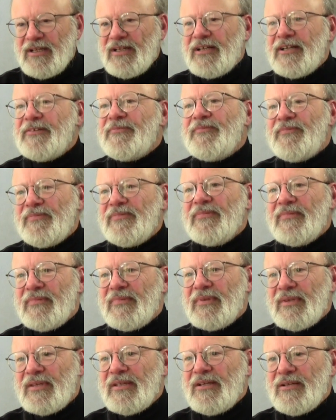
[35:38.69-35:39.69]
I
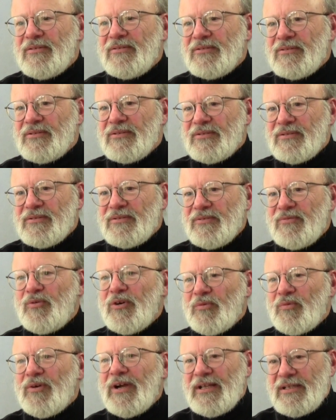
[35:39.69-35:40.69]
mean,
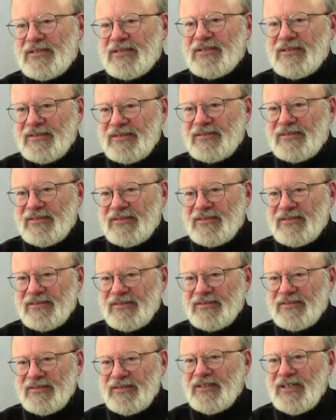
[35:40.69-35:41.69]
what rights does
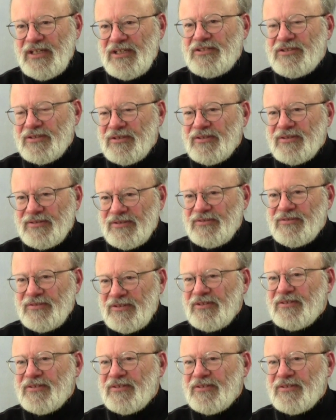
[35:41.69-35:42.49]
each of the,